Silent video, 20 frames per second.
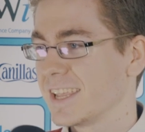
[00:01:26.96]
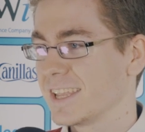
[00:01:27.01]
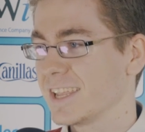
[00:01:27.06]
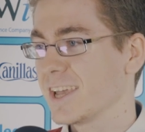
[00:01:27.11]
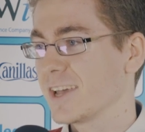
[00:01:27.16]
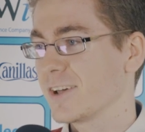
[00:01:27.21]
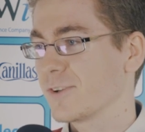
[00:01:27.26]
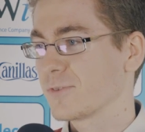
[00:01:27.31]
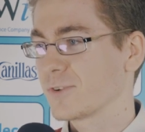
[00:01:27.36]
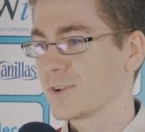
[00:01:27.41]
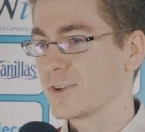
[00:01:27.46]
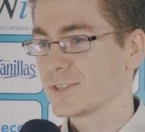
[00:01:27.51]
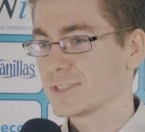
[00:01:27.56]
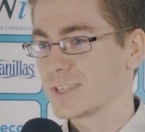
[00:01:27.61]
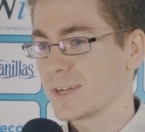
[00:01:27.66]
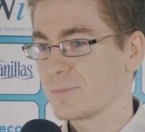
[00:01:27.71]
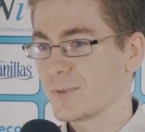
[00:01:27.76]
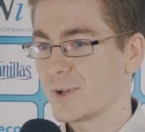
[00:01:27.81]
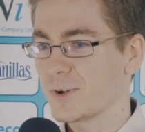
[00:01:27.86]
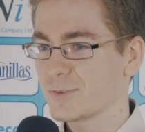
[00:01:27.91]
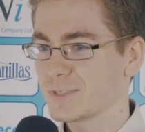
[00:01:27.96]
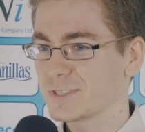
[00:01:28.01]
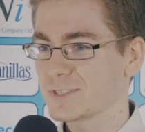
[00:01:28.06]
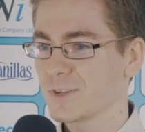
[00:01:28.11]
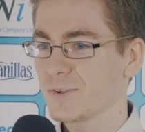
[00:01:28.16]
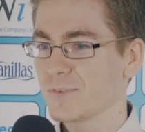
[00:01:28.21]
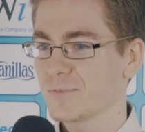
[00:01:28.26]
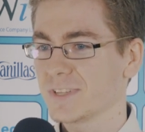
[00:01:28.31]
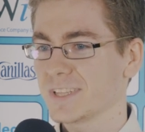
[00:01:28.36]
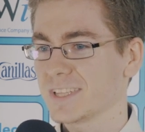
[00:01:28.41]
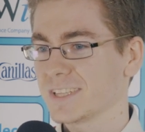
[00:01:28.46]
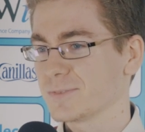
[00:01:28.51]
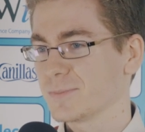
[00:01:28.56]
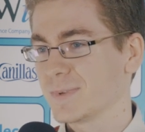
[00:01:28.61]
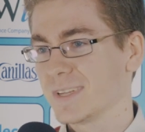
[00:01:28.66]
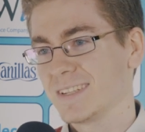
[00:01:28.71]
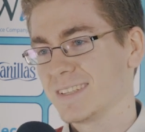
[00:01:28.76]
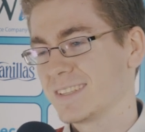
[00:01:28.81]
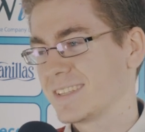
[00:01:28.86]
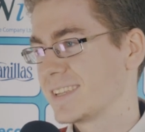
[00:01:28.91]
Yeah, of course. I'm always confident,
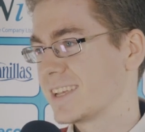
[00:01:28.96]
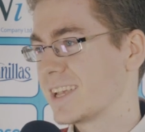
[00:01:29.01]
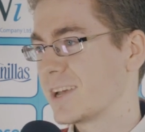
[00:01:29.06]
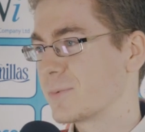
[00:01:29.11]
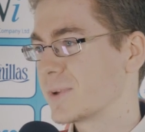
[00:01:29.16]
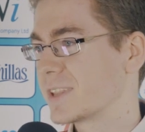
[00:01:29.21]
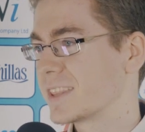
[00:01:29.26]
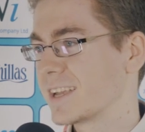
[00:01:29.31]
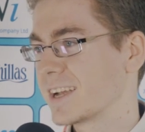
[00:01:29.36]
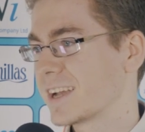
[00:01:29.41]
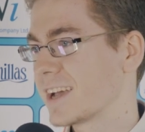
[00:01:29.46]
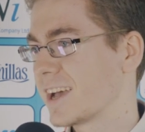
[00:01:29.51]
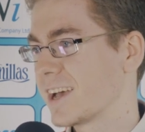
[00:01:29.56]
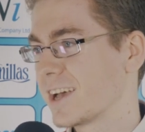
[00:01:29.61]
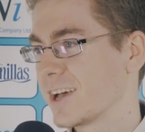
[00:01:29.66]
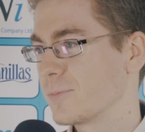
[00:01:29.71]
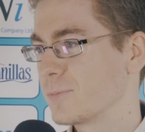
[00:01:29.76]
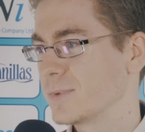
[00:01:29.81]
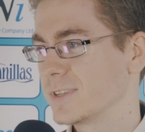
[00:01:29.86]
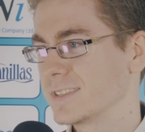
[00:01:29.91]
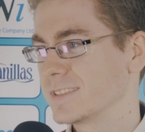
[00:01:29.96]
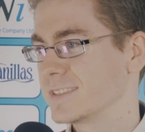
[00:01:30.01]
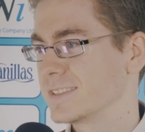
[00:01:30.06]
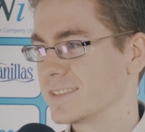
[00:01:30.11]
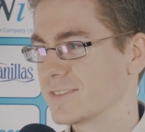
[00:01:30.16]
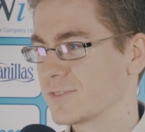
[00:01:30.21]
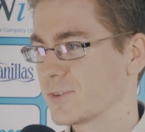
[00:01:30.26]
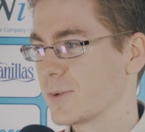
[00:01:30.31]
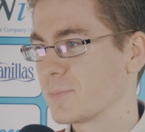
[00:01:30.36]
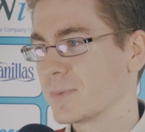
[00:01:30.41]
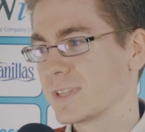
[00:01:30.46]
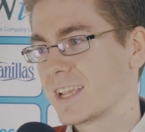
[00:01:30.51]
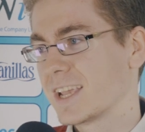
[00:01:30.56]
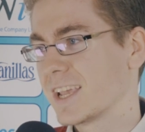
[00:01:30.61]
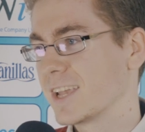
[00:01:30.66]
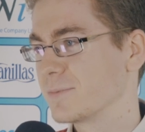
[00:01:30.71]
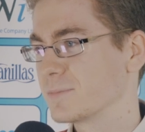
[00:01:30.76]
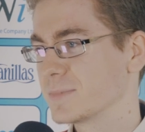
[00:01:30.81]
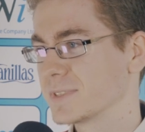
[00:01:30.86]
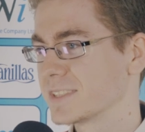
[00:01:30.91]
but everything can happen in rapid
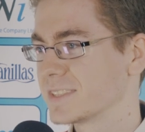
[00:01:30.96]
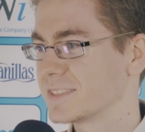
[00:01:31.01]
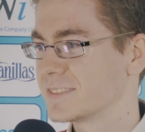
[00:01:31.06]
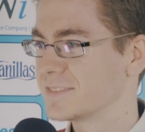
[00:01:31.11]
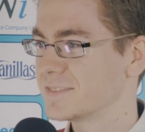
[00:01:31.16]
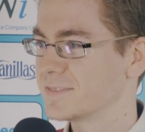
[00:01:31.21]
games.